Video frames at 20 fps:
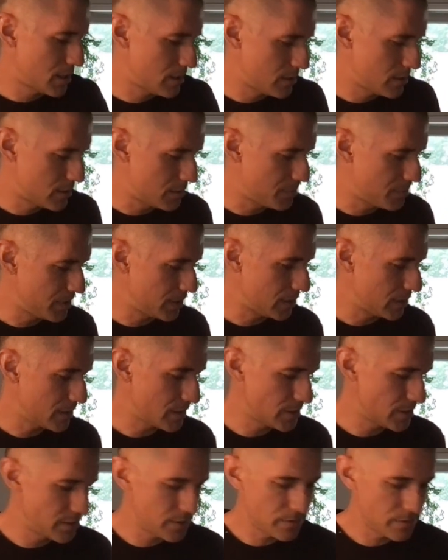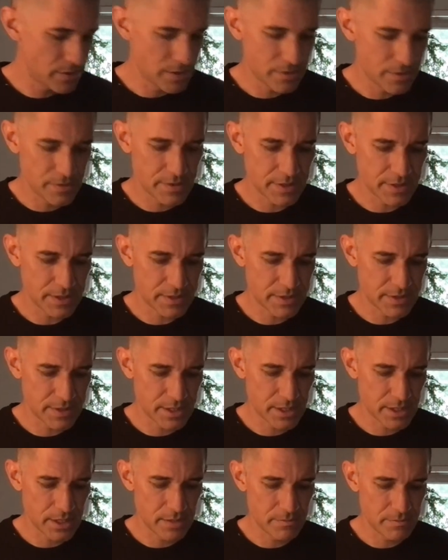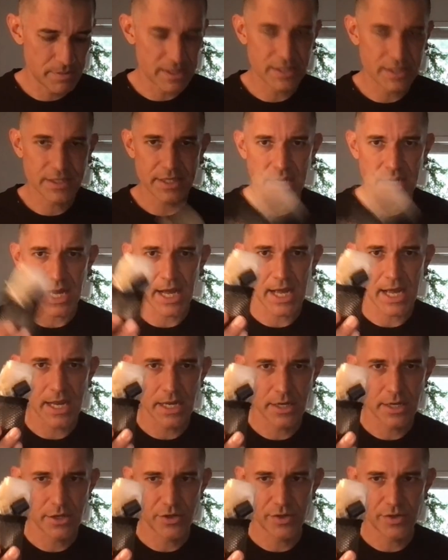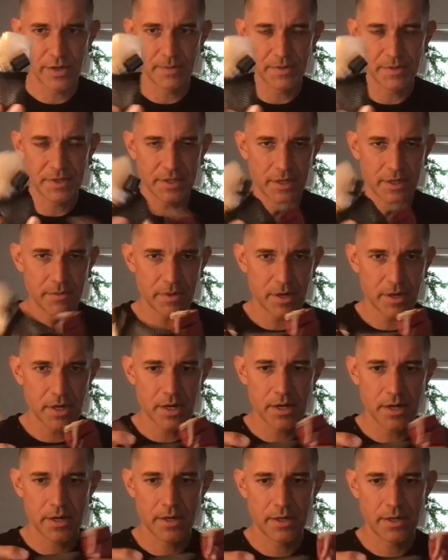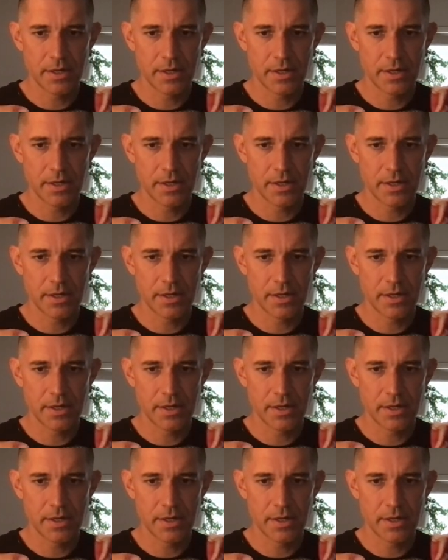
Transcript: The pillow I do use is the Big Sky Dream Sleeper.